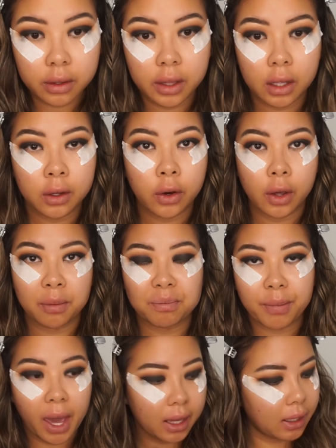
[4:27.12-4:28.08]
And going
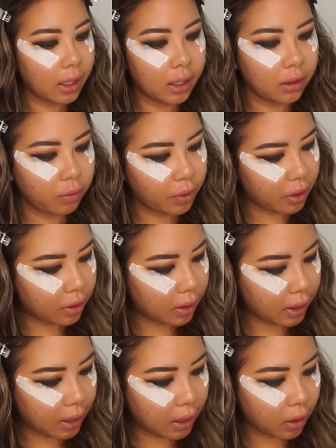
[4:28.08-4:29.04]
back in with
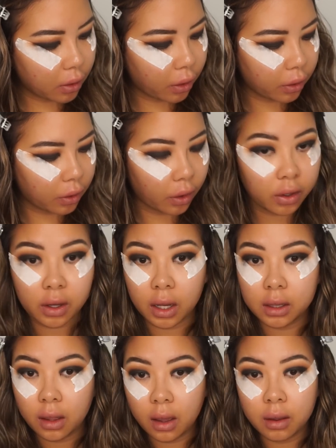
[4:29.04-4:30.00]
the Cocoa
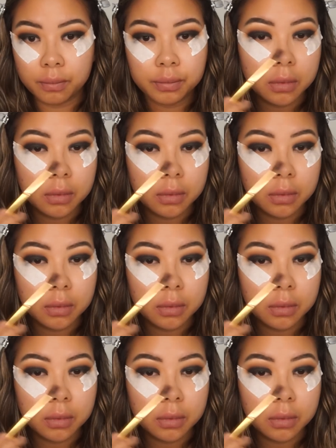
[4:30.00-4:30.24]
colour,